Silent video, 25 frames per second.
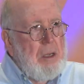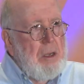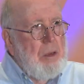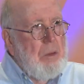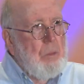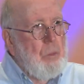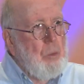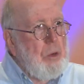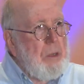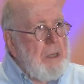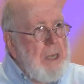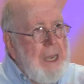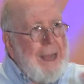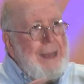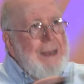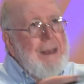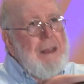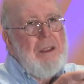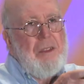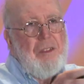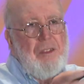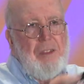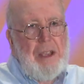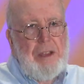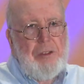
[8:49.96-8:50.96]
We're not in the
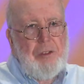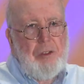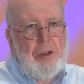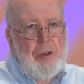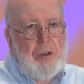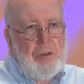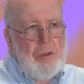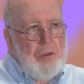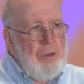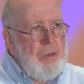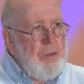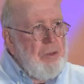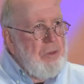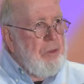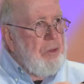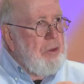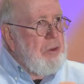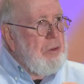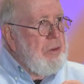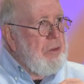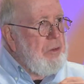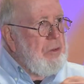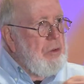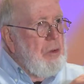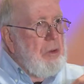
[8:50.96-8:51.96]
center. There's, there
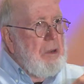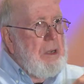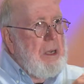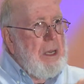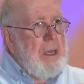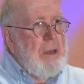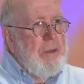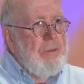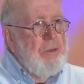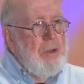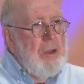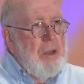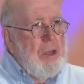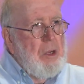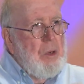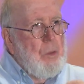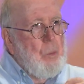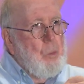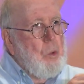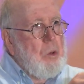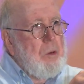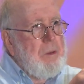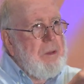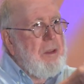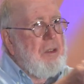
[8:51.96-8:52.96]
is no kind of
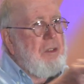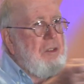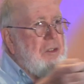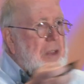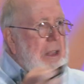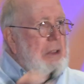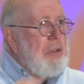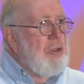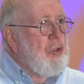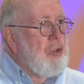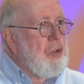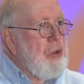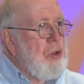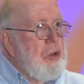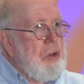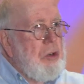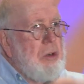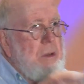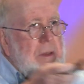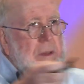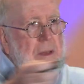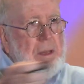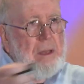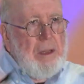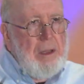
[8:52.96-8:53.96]
we're the central
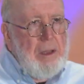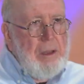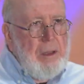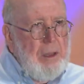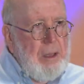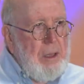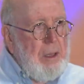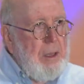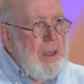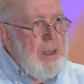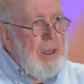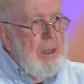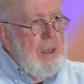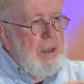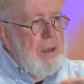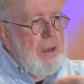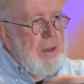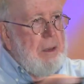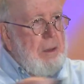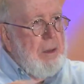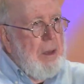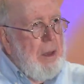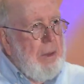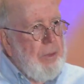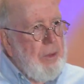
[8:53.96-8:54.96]
and the
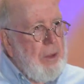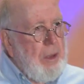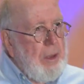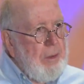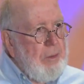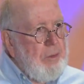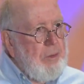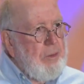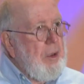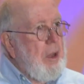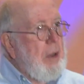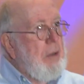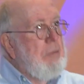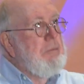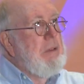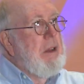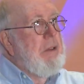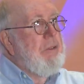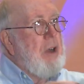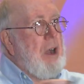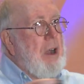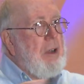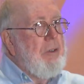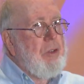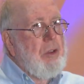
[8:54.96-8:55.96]
and the sun
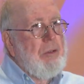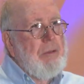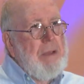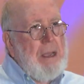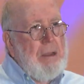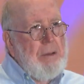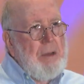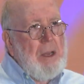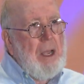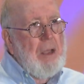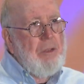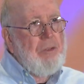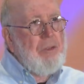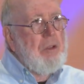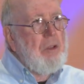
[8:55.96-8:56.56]
revolves around us.